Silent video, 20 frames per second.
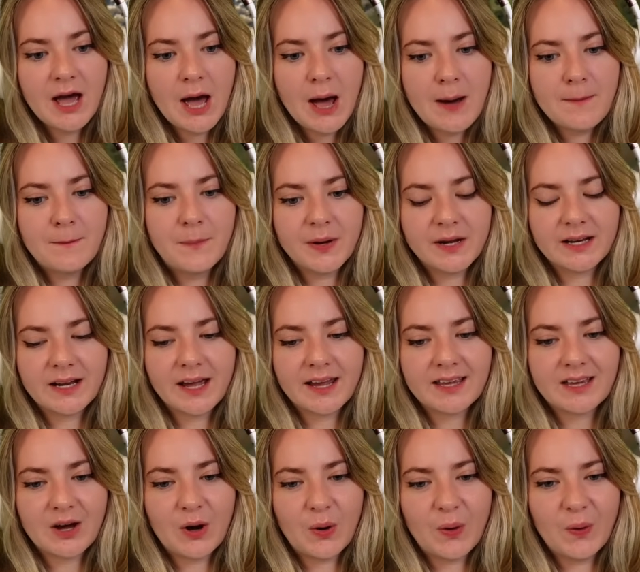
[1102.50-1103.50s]
but
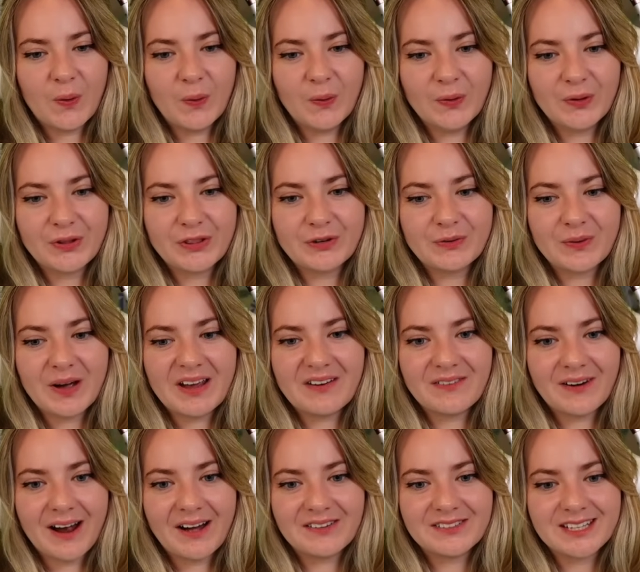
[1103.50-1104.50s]
like all the way
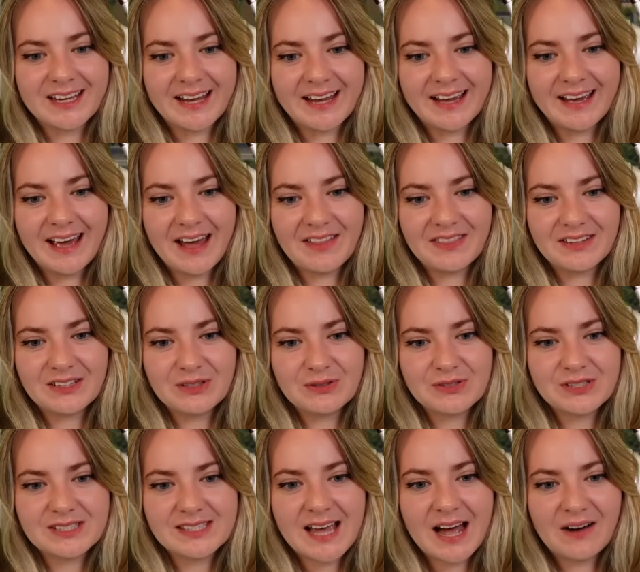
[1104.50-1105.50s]
around here, and then you
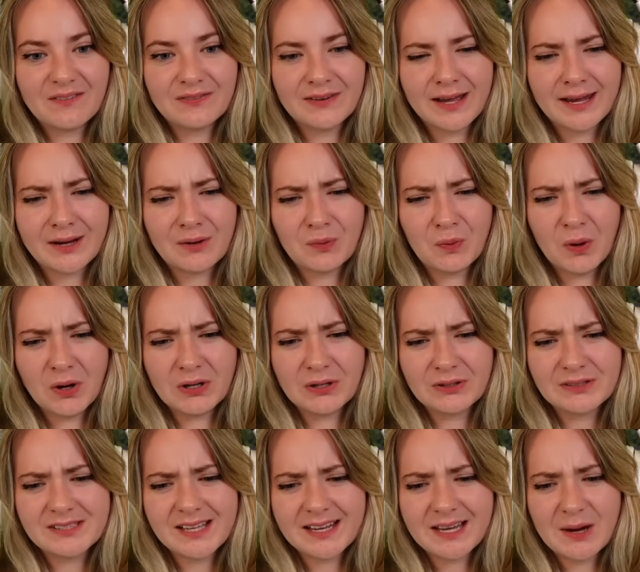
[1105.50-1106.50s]
just have like what
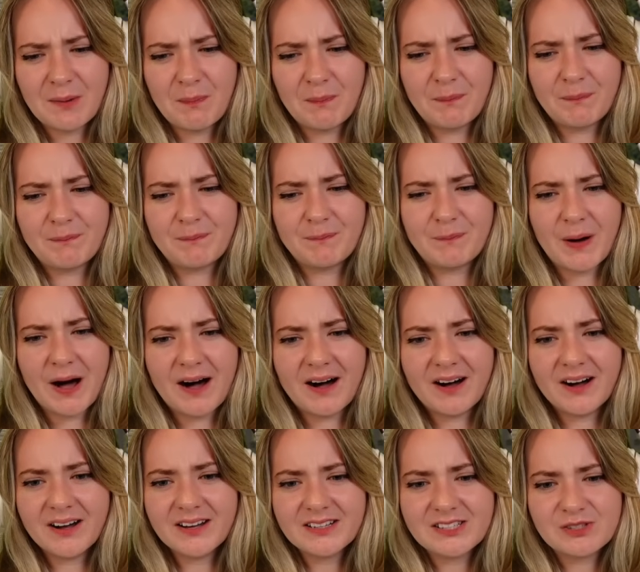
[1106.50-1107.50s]
looks like a
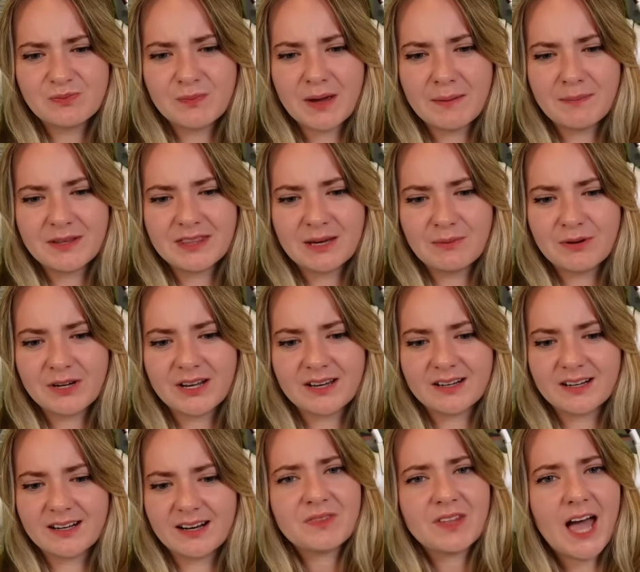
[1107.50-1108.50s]
pass. Maybe they were
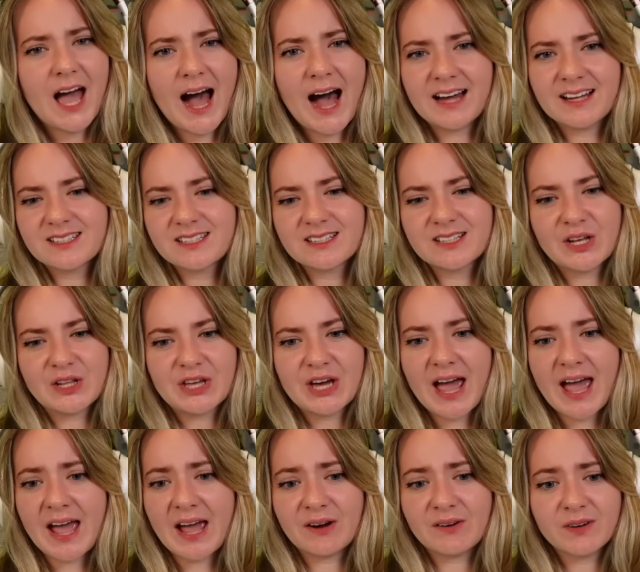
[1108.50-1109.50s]
gonna like add another
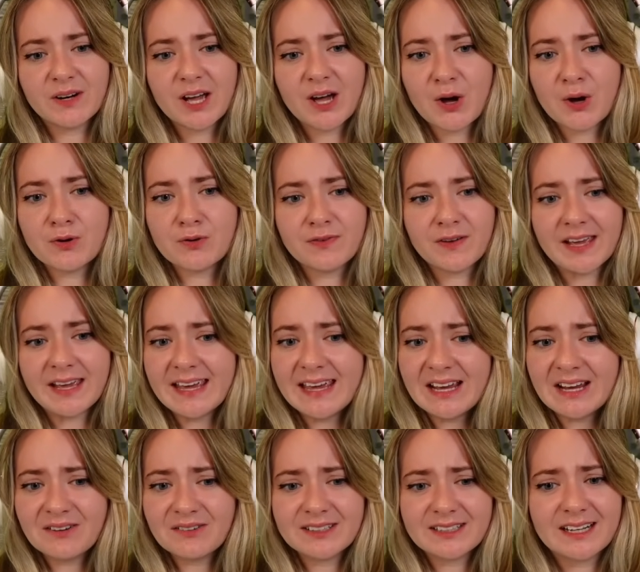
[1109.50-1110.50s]
area over
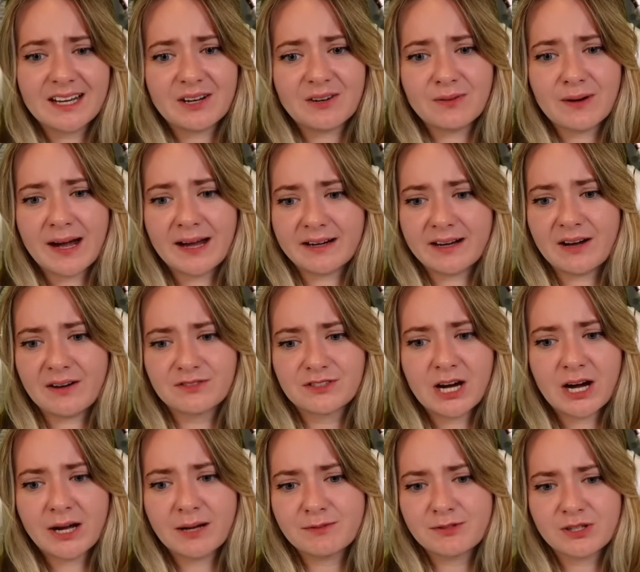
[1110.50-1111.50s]
here and like ran out of
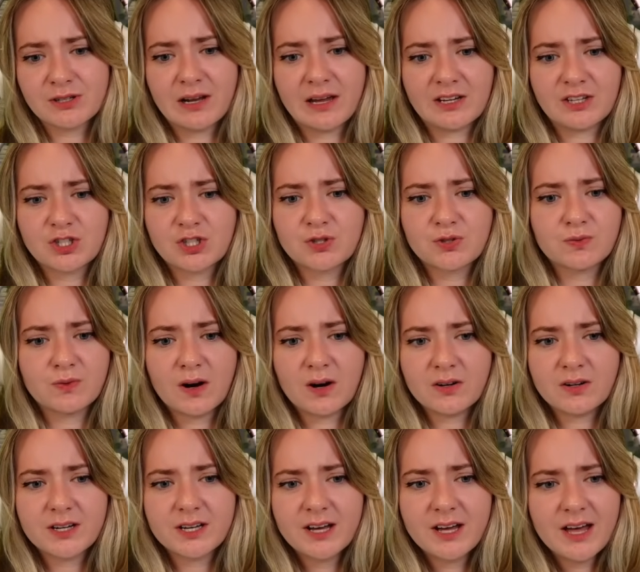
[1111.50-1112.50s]
time, so like
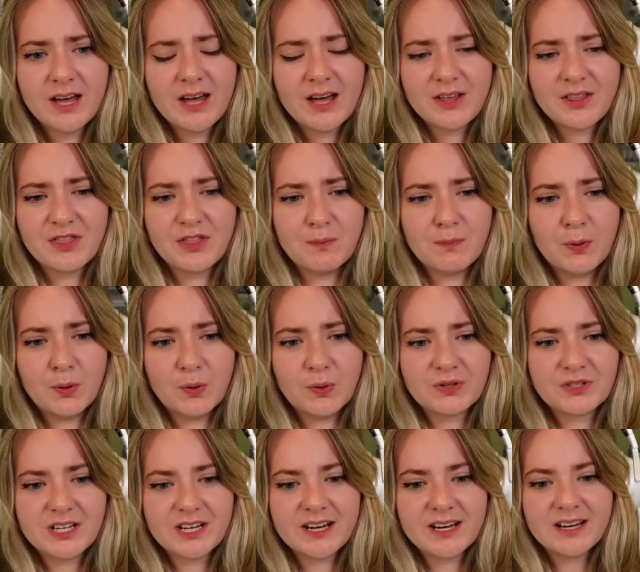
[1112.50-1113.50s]
shrunk the
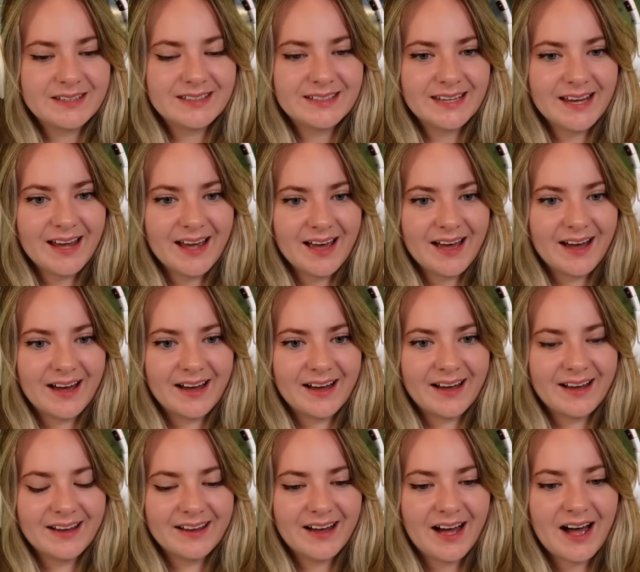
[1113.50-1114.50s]
border. Yeah,
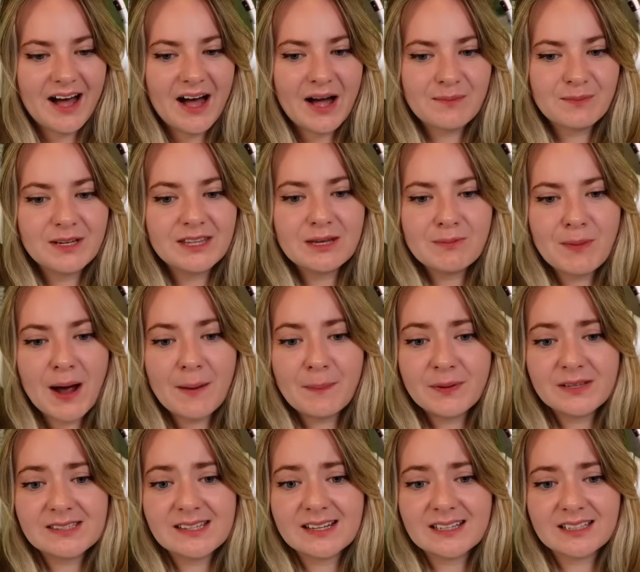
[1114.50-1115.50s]
I mean the map
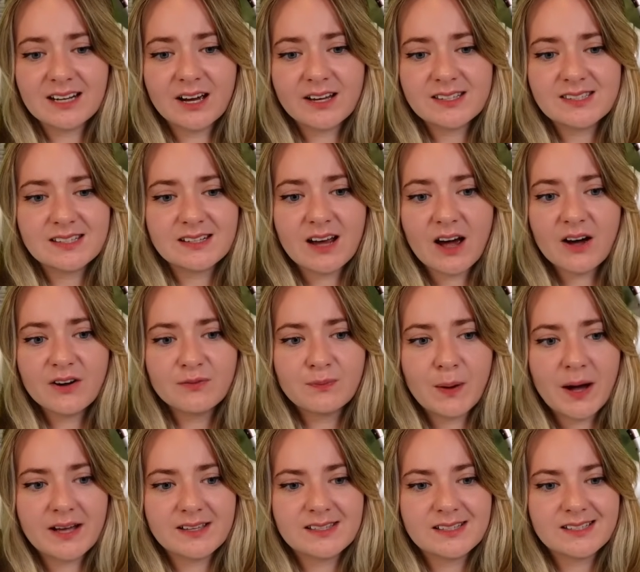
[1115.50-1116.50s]
is like nice enough, but
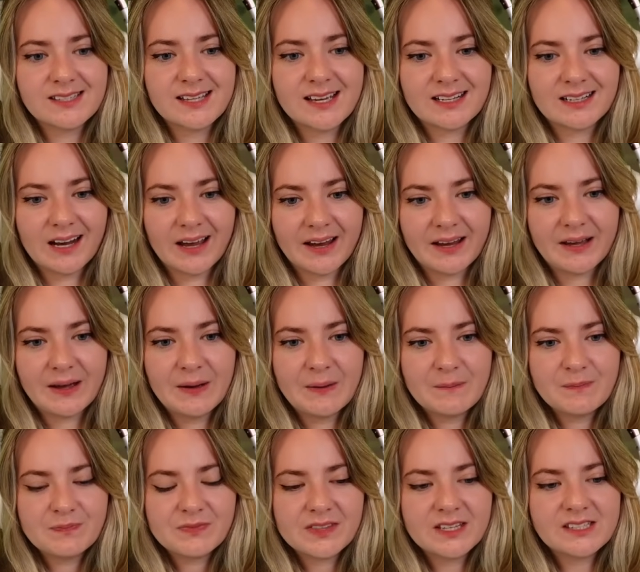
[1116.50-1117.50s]
as I said, like
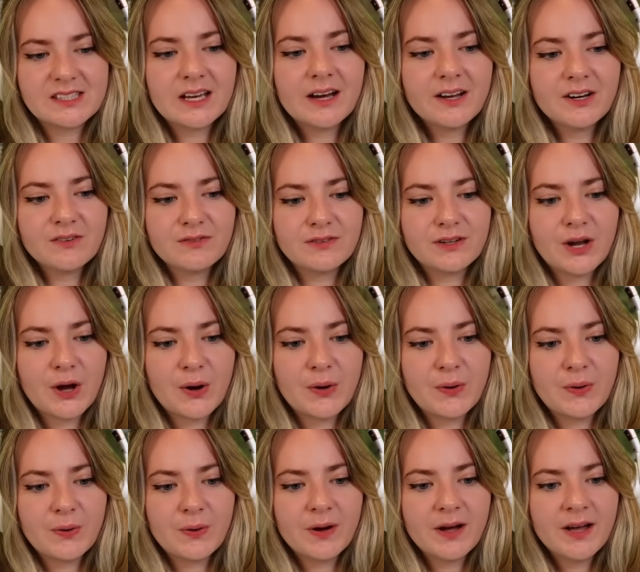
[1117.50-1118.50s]
there's kind of
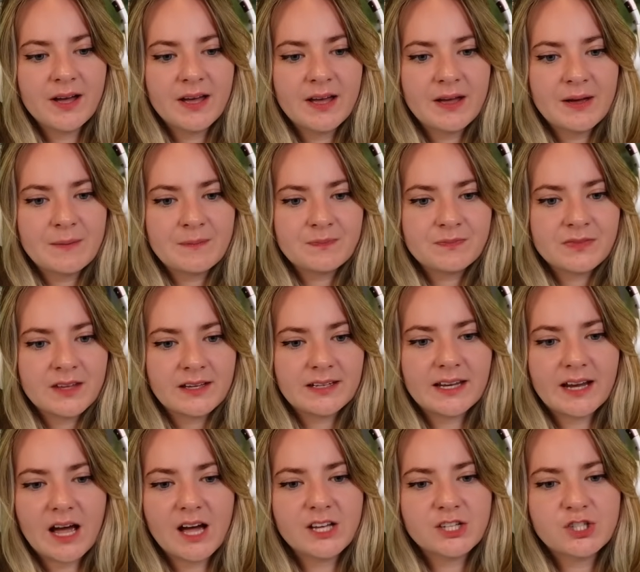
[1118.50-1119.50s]
no...
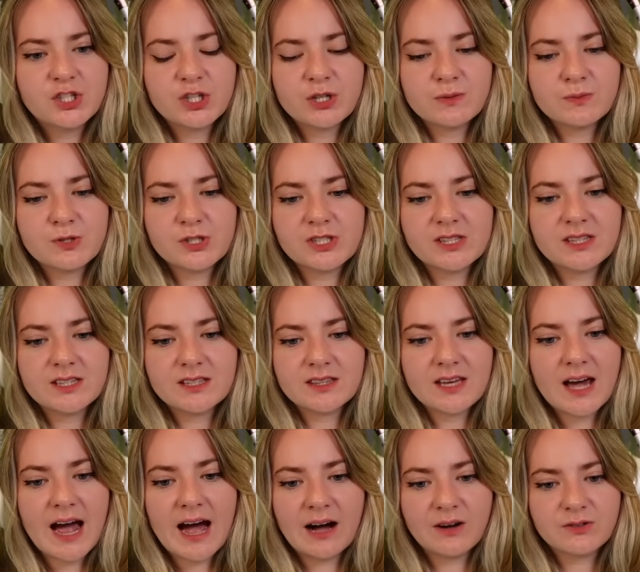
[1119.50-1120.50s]
Like, I assume just that the
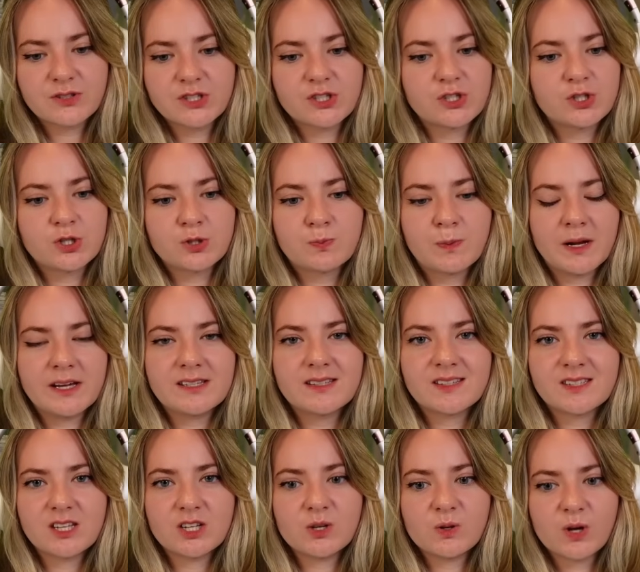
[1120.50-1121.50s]
houses are just places
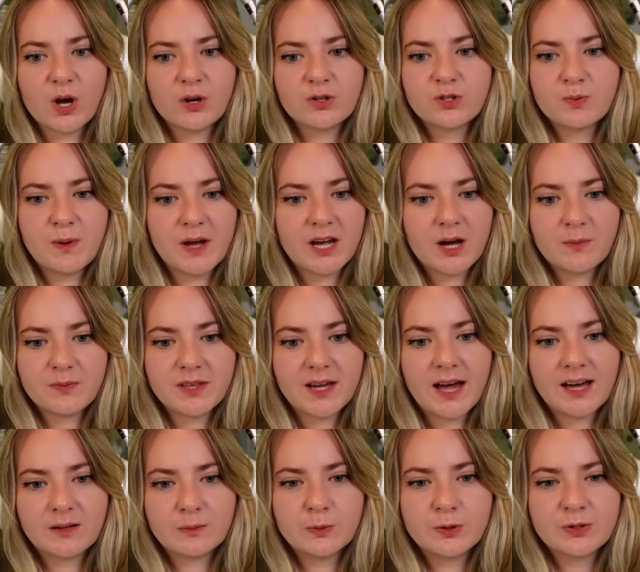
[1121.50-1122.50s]
that you go to pick up the
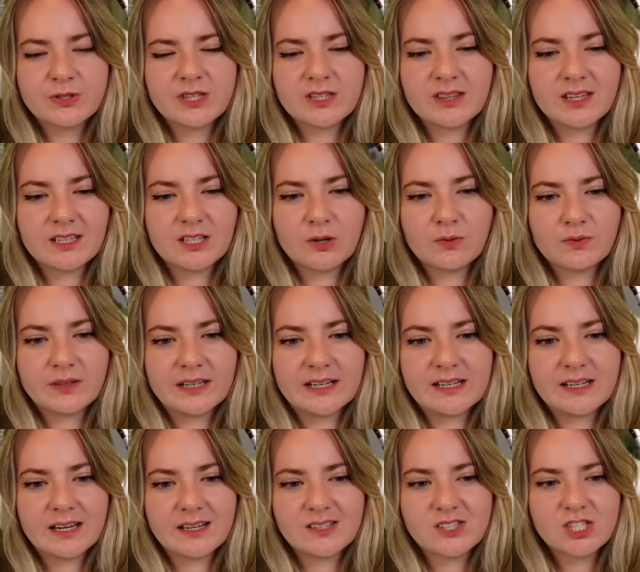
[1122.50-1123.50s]
animals, that they don't really,
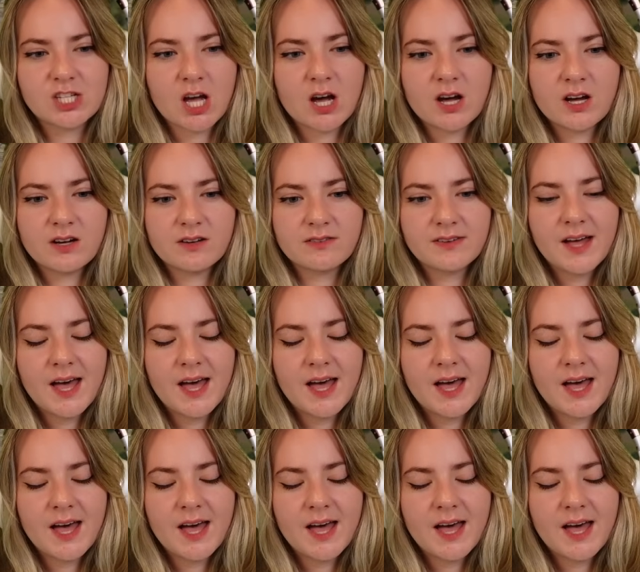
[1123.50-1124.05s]
like, serve